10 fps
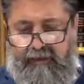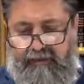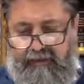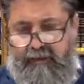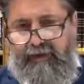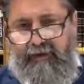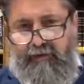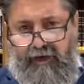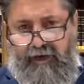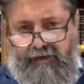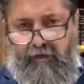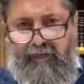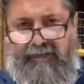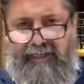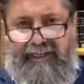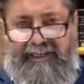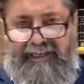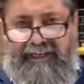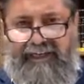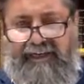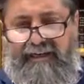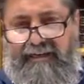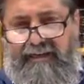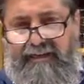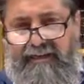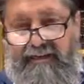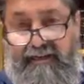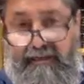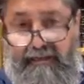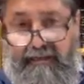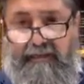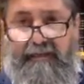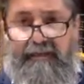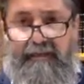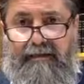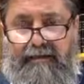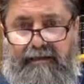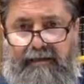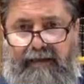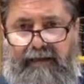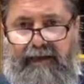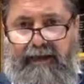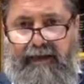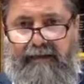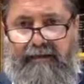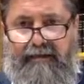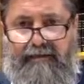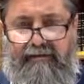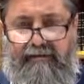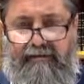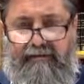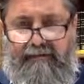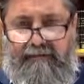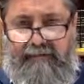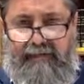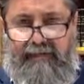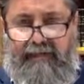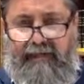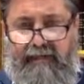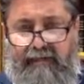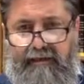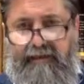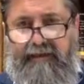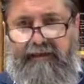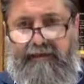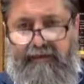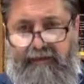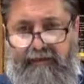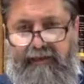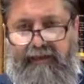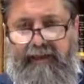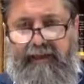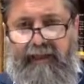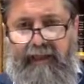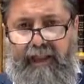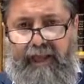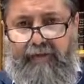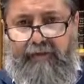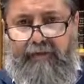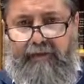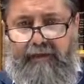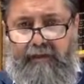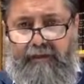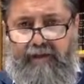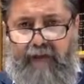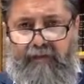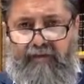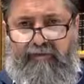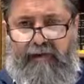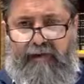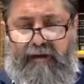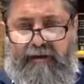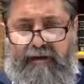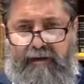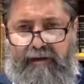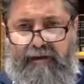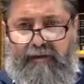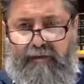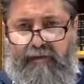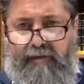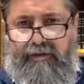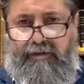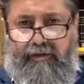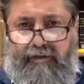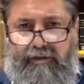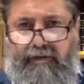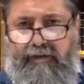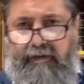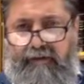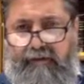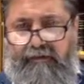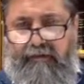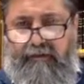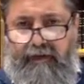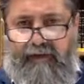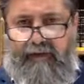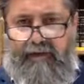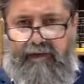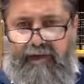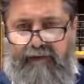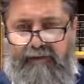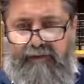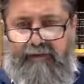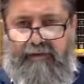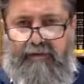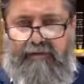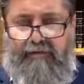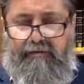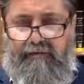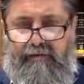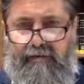So we know after all said and done, there was a chaos in Israel, and they finally allowed the tribe of Binyamin to be restored and marry from other tribes in order to